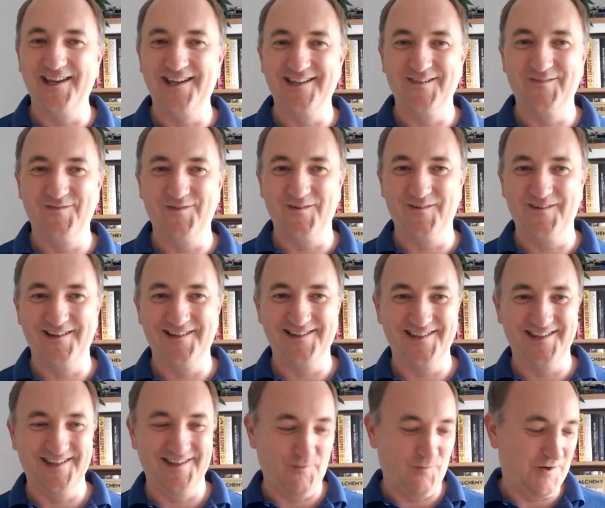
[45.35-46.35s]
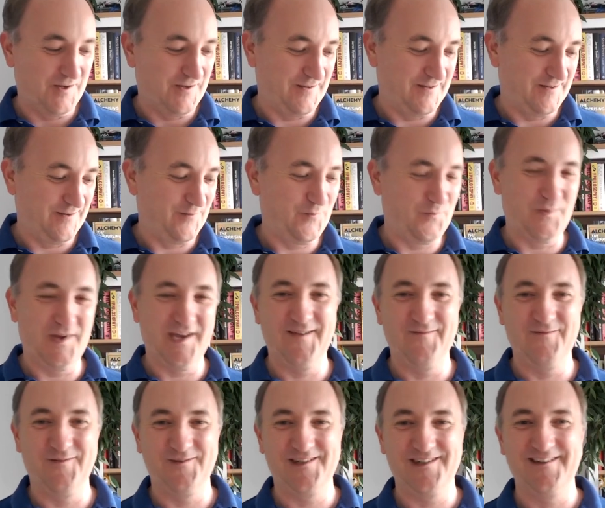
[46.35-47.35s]
if you're into the world of
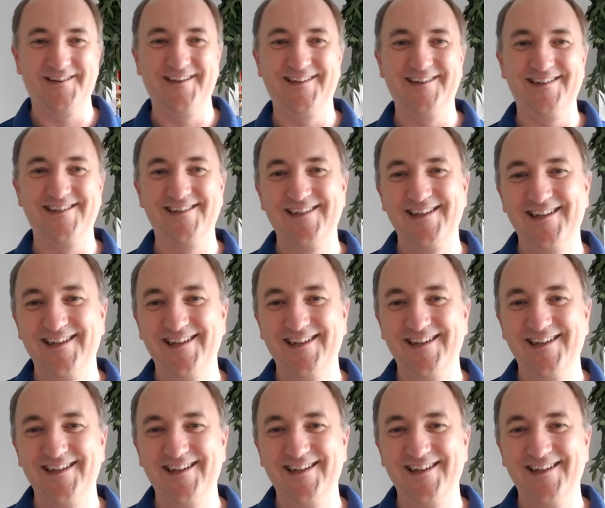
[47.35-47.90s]
behavioural science.